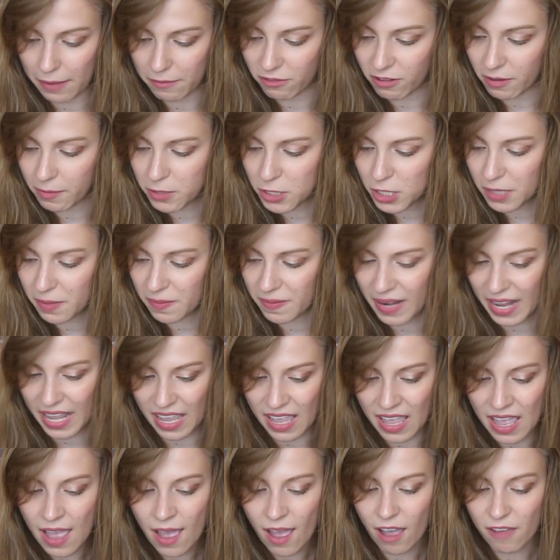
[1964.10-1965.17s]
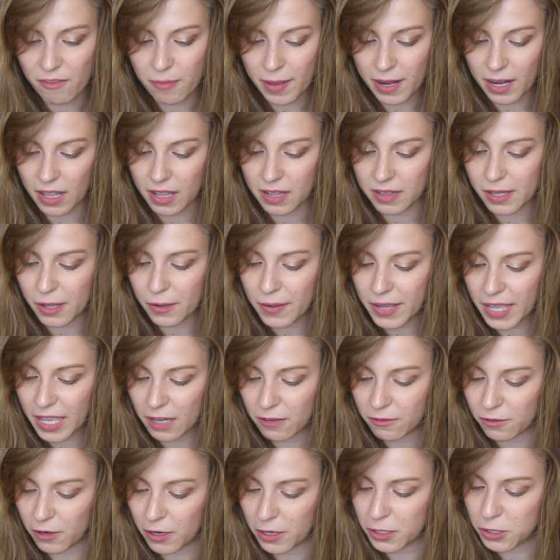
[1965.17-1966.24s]
I'm from Germany. I've been a Hello
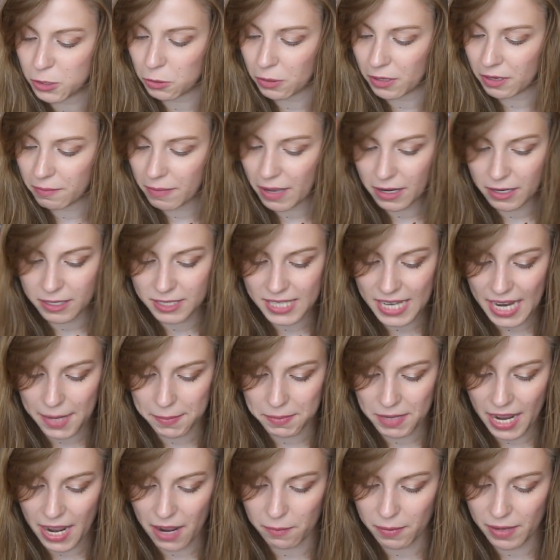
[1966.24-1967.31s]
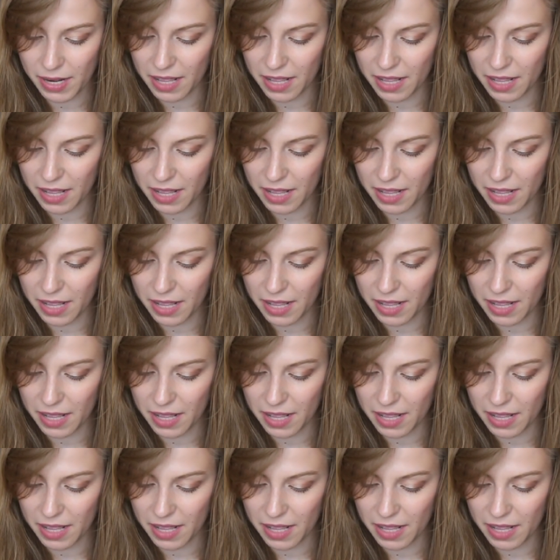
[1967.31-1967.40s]
Again for a short amount of time now,